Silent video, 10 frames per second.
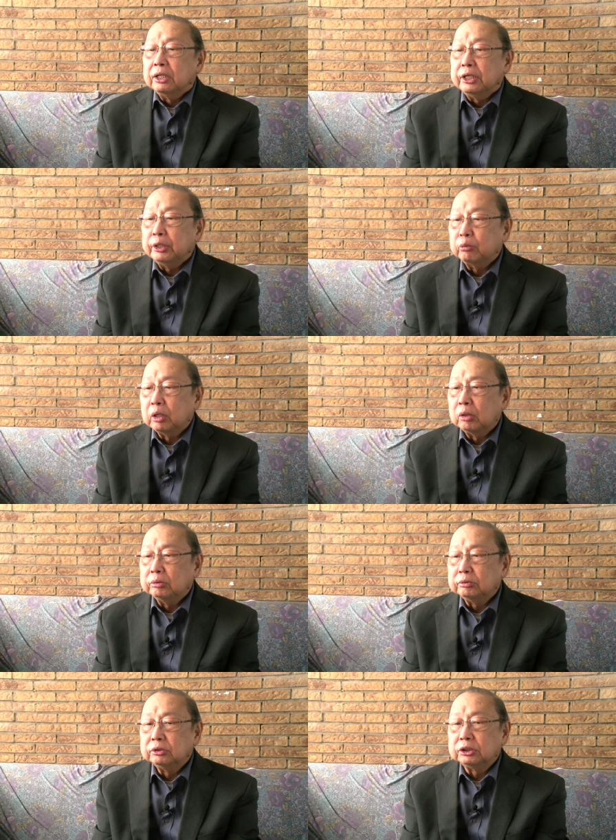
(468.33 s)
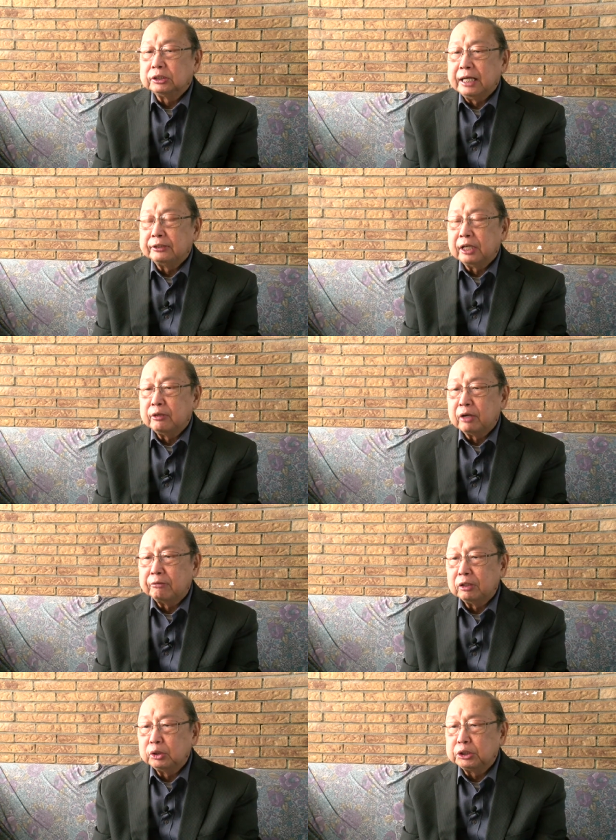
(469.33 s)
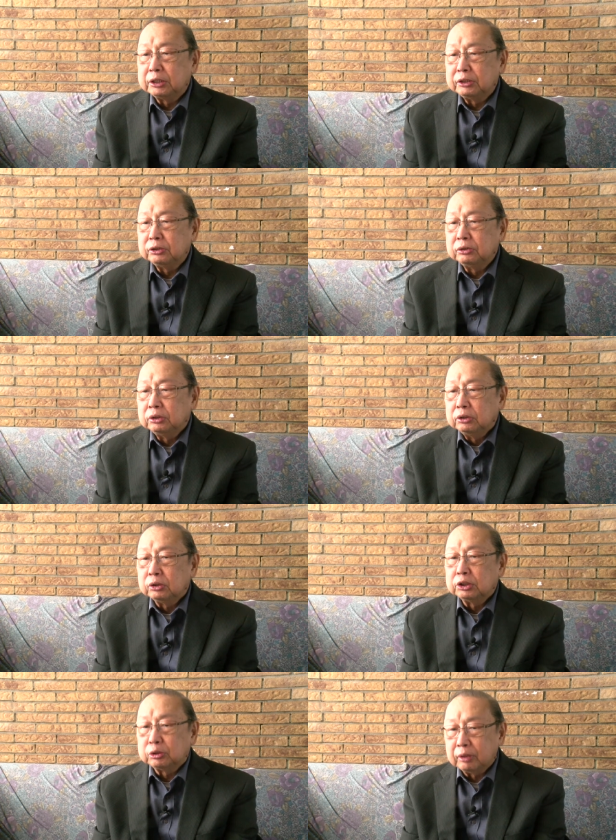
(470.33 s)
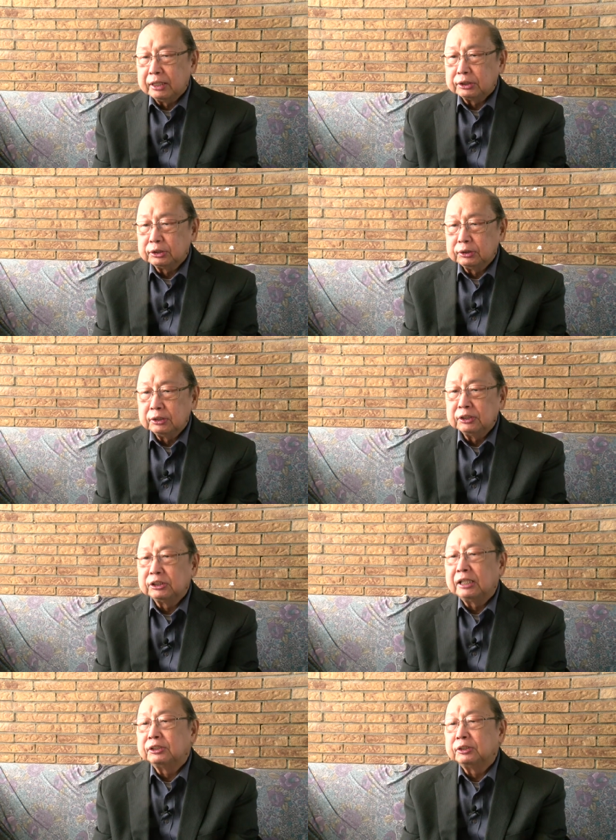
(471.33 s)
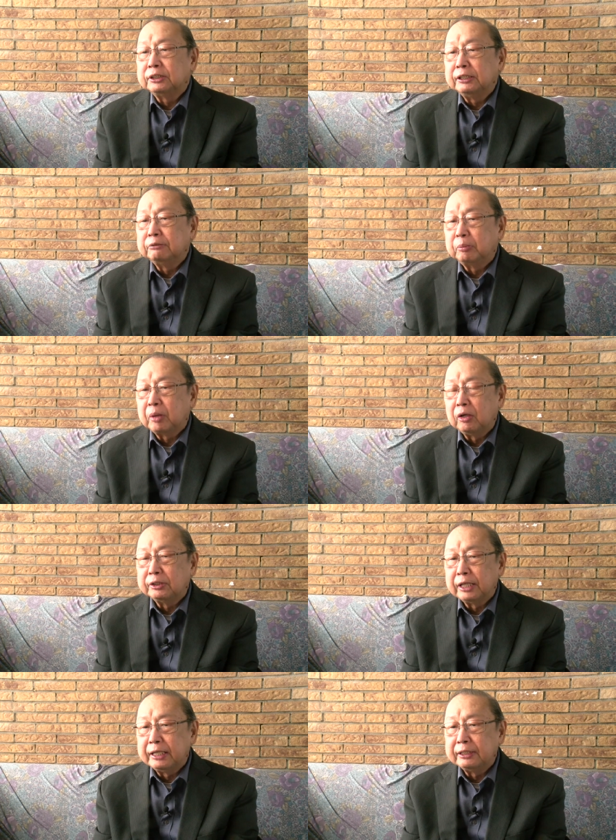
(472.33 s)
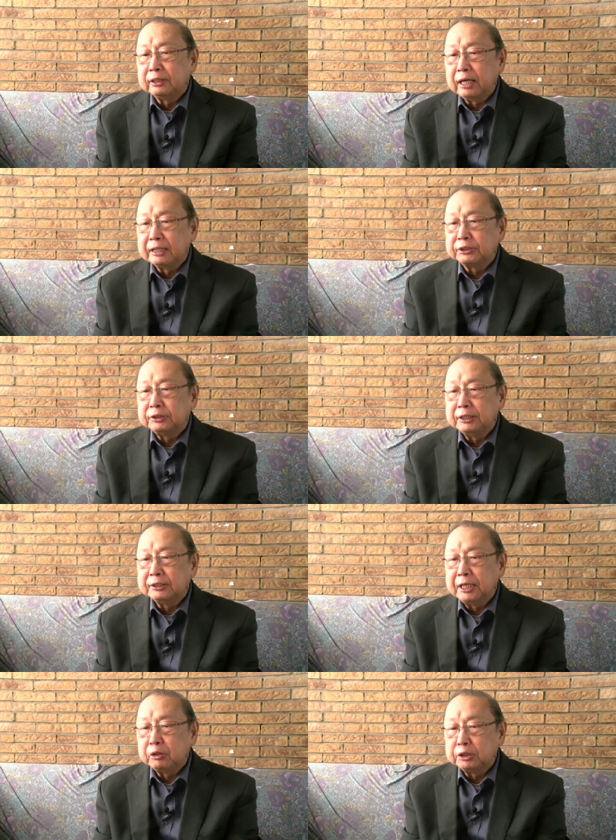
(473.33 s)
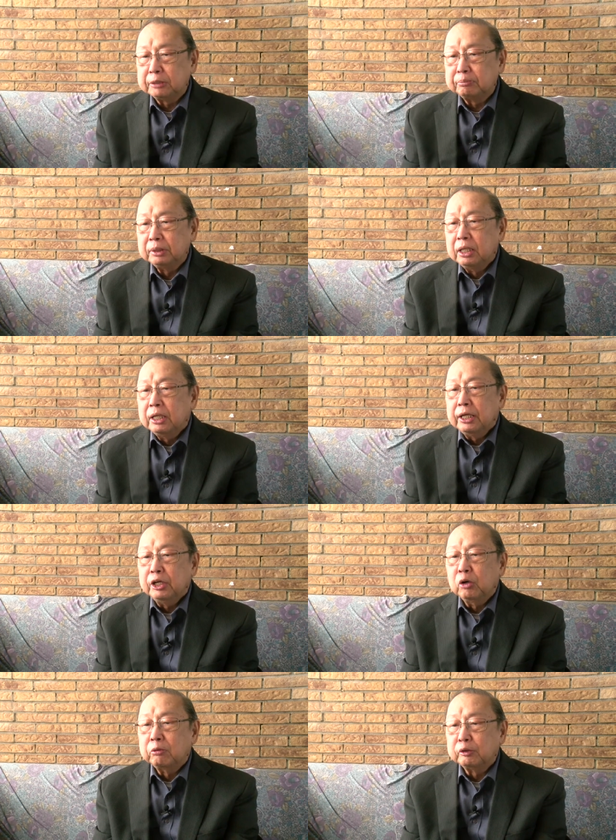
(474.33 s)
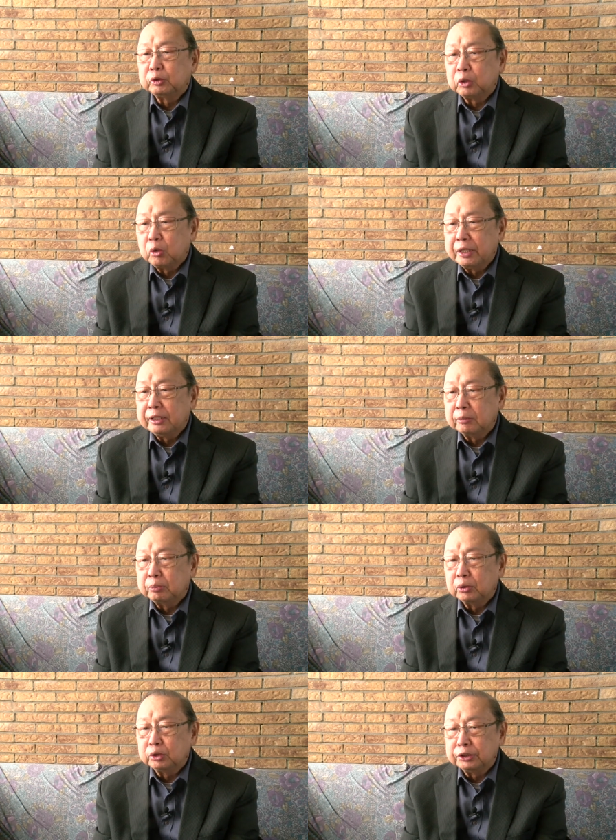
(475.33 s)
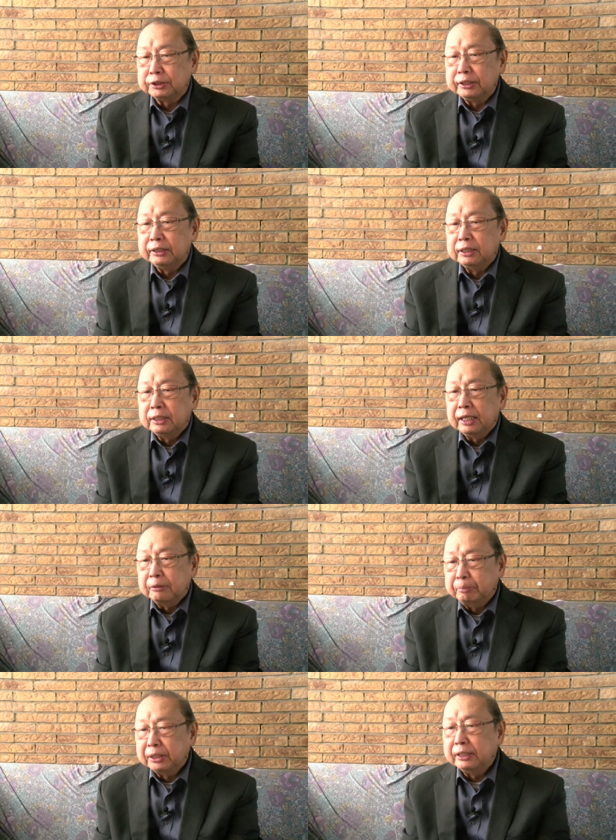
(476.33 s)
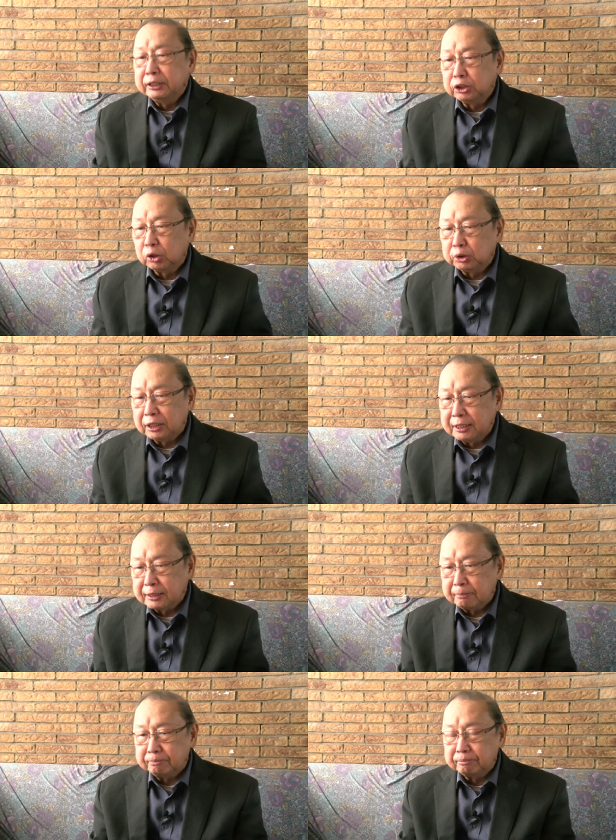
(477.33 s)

he wrote State and Revolution, to stress the necessity of the proletarian class dictatorship in overthrowing the bourgeoisie and building socialism.